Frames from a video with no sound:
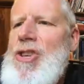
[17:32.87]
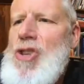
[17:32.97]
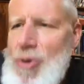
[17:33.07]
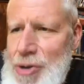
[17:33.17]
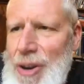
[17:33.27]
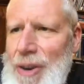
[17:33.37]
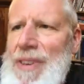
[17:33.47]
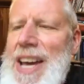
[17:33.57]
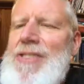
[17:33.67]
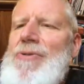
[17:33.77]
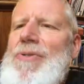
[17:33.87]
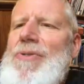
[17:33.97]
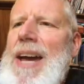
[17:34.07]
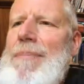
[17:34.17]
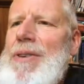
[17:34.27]
use of natural
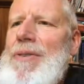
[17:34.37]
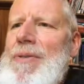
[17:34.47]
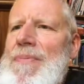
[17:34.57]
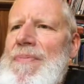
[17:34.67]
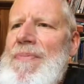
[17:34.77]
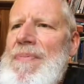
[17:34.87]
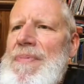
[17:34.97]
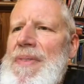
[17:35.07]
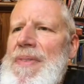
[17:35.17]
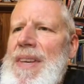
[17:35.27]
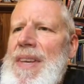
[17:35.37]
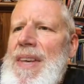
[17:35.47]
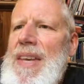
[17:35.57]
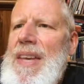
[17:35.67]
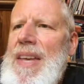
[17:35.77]
capital
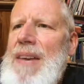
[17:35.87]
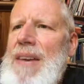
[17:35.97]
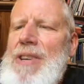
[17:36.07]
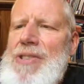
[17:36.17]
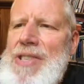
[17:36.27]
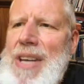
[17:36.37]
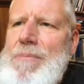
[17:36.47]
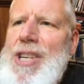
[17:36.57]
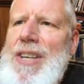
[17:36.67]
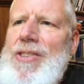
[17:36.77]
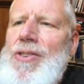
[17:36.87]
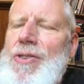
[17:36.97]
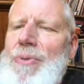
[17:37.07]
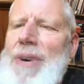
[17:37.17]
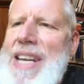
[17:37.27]
if it is subject
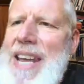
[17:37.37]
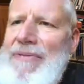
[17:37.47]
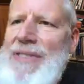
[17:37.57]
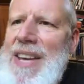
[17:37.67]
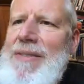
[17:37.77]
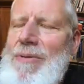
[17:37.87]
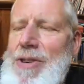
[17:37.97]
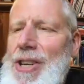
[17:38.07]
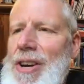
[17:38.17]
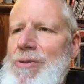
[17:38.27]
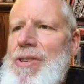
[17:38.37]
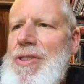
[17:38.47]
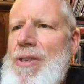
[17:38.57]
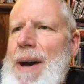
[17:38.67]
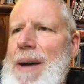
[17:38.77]
to a levy, which goes
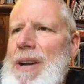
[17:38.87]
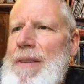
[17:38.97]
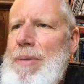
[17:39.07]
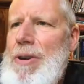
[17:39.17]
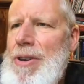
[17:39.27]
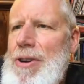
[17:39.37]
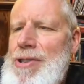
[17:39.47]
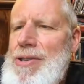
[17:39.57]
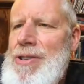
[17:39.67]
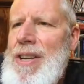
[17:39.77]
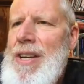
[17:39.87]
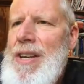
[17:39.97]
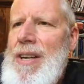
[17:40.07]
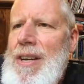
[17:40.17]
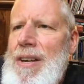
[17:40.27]
to the public purse,
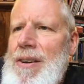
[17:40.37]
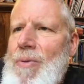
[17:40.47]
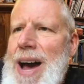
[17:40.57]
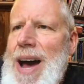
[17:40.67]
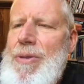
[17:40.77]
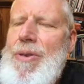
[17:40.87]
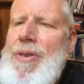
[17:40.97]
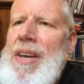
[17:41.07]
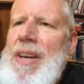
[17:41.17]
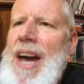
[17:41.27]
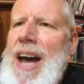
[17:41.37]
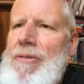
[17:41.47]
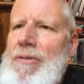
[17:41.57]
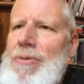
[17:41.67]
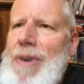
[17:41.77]
rather than the
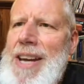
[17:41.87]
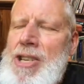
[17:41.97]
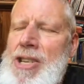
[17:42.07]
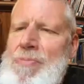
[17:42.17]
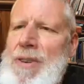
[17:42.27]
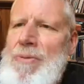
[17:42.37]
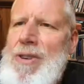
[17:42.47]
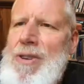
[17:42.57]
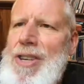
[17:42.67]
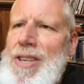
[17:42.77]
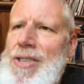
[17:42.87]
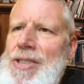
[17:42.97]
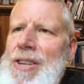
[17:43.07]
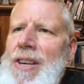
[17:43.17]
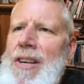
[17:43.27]
current arrangement, which
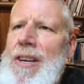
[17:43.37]
is